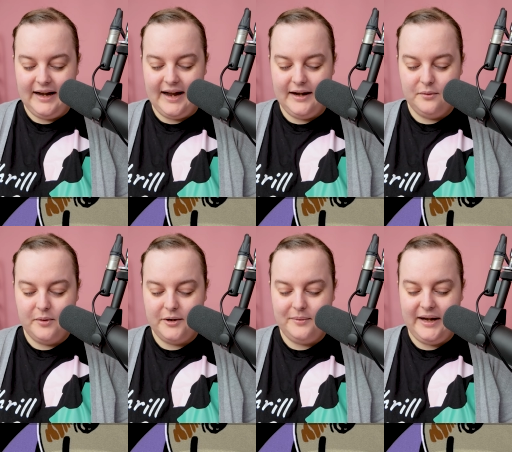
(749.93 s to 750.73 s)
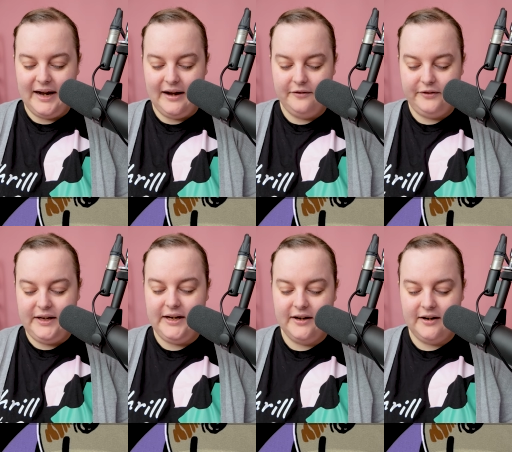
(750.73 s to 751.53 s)
And what do we have
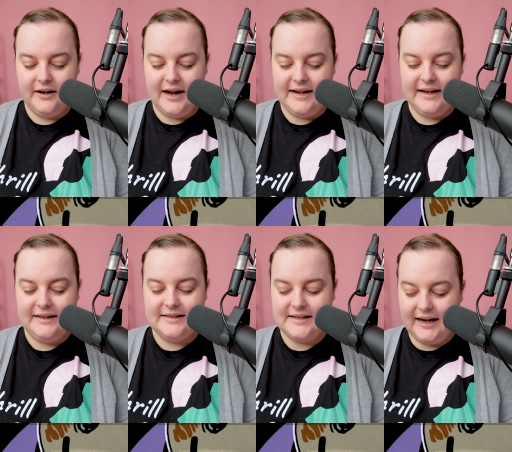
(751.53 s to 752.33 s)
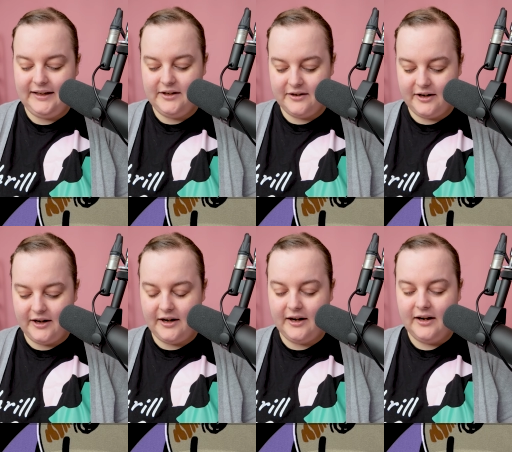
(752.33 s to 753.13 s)
here? An
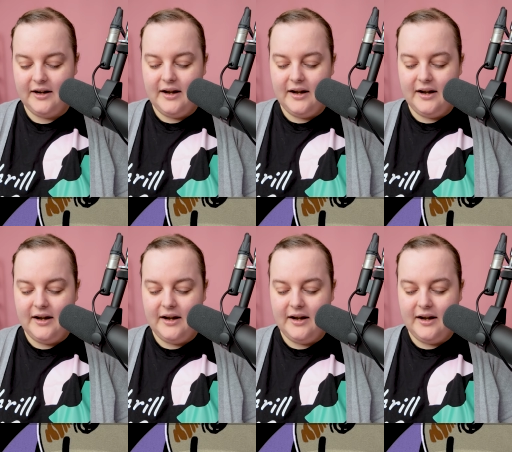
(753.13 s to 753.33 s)
Executor.